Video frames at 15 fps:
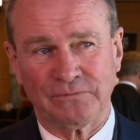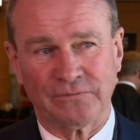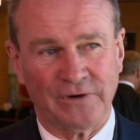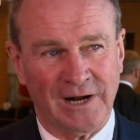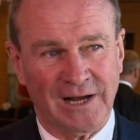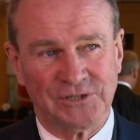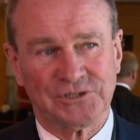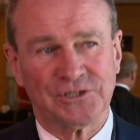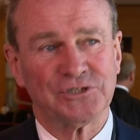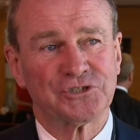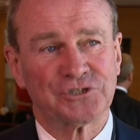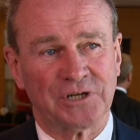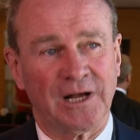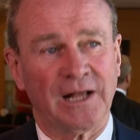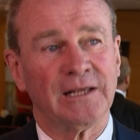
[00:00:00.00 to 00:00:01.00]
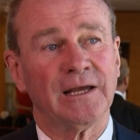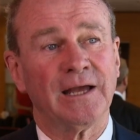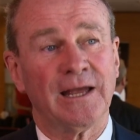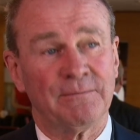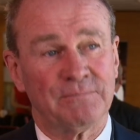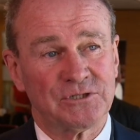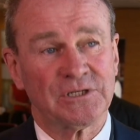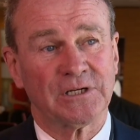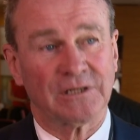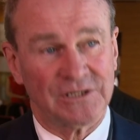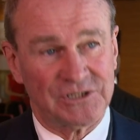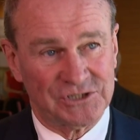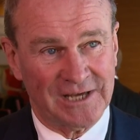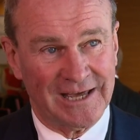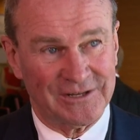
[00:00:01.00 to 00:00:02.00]
France and Australia, and
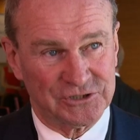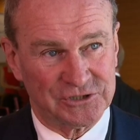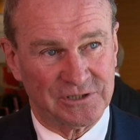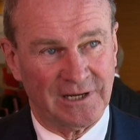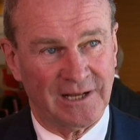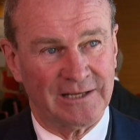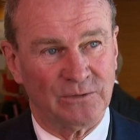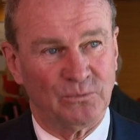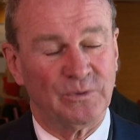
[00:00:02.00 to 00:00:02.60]
particularly South Australia.